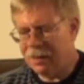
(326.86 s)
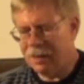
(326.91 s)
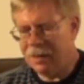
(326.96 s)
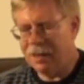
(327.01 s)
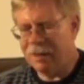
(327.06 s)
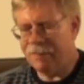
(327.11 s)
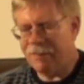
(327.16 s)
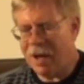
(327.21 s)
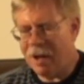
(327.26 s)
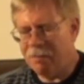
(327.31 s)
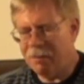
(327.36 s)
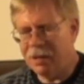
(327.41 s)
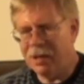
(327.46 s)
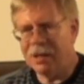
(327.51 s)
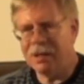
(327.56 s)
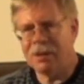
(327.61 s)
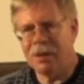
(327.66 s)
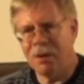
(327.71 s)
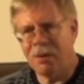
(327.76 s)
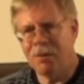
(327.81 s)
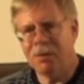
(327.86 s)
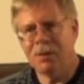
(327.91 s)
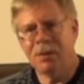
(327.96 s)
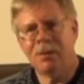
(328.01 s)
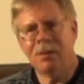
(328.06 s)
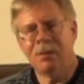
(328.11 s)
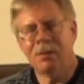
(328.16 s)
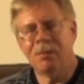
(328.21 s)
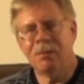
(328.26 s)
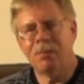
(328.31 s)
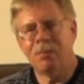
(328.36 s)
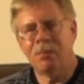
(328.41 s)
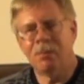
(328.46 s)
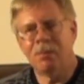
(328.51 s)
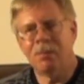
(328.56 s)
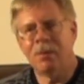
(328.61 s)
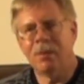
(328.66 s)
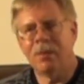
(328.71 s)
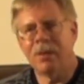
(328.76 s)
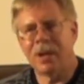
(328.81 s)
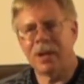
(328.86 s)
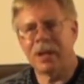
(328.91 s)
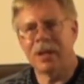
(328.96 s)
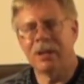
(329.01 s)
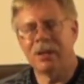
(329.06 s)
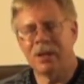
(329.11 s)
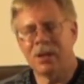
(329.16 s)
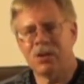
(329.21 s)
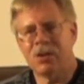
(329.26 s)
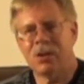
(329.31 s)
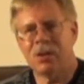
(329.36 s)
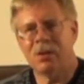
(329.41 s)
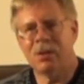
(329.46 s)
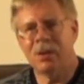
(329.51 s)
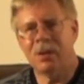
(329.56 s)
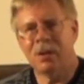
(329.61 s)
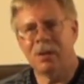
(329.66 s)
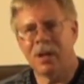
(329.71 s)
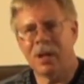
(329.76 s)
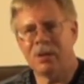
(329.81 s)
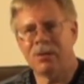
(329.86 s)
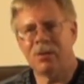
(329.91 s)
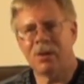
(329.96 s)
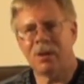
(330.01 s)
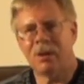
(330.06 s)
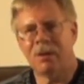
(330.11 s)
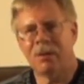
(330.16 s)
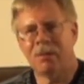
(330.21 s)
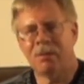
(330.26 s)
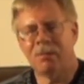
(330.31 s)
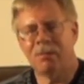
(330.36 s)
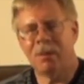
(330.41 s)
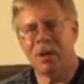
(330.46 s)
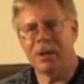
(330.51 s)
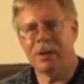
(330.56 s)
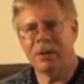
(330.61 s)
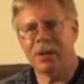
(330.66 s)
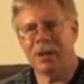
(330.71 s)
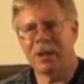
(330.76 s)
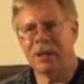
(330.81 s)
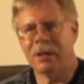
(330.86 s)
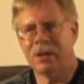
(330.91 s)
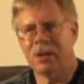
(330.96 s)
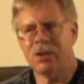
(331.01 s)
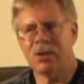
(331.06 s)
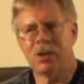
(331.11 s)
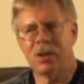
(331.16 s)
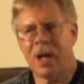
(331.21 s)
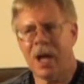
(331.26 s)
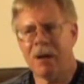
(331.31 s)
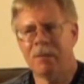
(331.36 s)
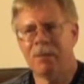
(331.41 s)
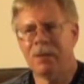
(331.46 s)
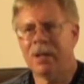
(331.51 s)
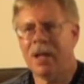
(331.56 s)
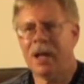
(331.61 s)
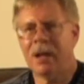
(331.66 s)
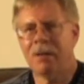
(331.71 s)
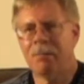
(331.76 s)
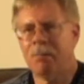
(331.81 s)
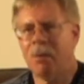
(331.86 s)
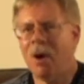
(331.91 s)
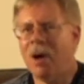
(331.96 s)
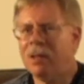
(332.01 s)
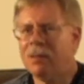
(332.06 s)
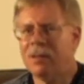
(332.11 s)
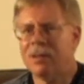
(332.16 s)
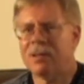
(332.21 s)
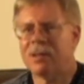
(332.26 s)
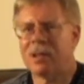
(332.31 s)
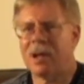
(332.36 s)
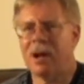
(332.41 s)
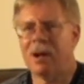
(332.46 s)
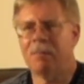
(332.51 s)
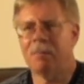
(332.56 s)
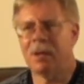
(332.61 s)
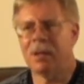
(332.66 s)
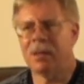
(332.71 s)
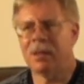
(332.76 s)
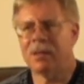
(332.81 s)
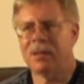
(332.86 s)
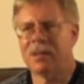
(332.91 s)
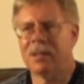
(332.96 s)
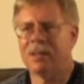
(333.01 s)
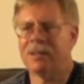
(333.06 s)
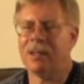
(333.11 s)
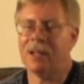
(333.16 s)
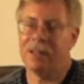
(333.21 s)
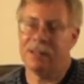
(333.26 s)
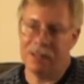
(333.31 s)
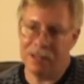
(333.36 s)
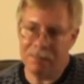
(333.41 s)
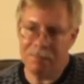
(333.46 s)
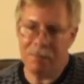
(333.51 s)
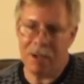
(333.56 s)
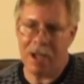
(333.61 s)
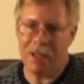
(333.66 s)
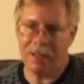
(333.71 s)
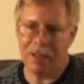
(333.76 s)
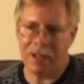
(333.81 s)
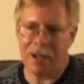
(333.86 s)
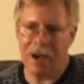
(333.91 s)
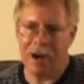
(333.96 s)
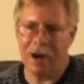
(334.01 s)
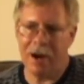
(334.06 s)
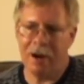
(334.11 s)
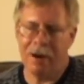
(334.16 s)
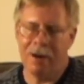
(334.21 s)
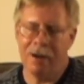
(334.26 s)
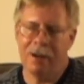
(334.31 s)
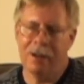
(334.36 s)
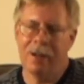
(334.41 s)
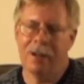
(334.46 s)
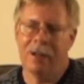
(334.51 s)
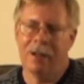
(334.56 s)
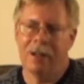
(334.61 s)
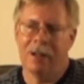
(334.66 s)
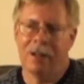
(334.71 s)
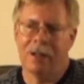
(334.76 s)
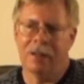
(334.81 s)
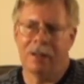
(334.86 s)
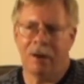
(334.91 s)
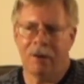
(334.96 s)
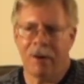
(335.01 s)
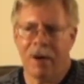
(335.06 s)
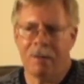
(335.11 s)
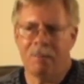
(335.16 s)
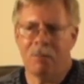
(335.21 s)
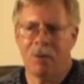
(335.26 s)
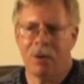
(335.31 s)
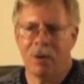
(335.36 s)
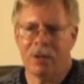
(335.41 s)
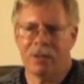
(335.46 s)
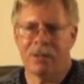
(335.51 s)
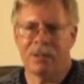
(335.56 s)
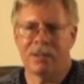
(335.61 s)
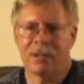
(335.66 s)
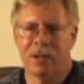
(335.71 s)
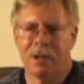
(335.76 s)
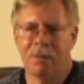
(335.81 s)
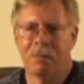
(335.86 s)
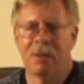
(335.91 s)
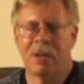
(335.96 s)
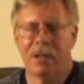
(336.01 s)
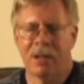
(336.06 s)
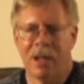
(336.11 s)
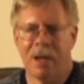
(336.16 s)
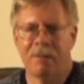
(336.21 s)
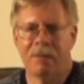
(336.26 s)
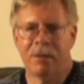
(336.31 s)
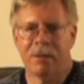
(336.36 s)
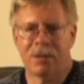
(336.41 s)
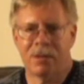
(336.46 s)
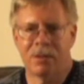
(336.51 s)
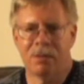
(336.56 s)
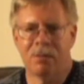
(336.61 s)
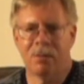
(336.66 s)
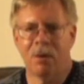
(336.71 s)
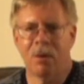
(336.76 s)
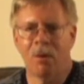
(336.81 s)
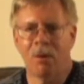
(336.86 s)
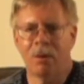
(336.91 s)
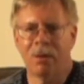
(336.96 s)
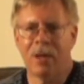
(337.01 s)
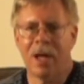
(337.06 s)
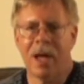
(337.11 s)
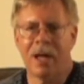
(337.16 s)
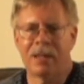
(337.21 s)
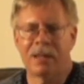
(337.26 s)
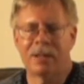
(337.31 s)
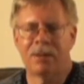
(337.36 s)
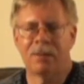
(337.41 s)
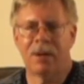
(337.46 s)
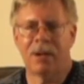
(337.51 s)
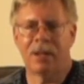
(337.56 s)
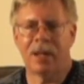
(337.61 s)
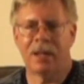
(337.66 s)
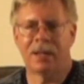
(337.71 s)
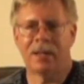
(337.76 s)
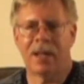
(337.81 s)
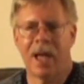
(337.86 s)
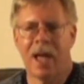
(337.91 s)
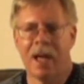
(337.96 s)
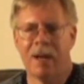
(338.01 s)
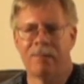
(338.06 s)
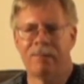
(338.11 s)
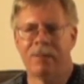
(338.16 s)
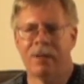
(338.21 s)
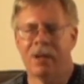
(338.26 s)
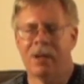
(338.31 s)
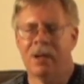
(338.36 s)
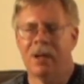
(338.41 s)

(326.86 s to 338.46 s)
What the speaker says: if I would have known the condition, electrical wiring condition, I would not have bought this car. But since I did buy the car, now I'm more determined than ever to hold on to it and to have